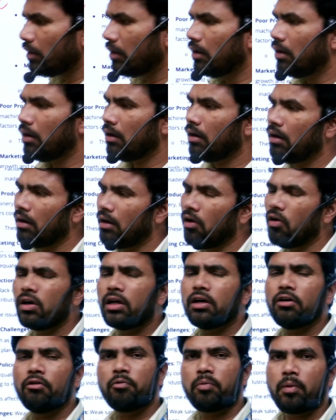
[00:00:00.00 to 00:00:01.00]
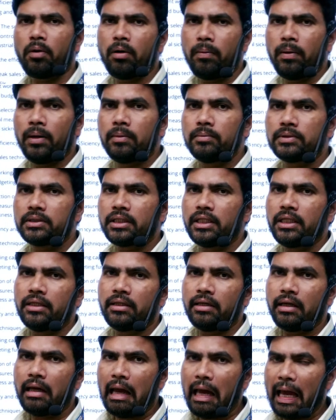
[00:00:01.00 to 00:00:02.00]
a lot of problems
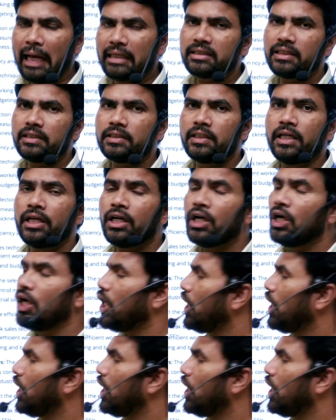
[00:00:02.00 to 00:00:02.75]
in accessing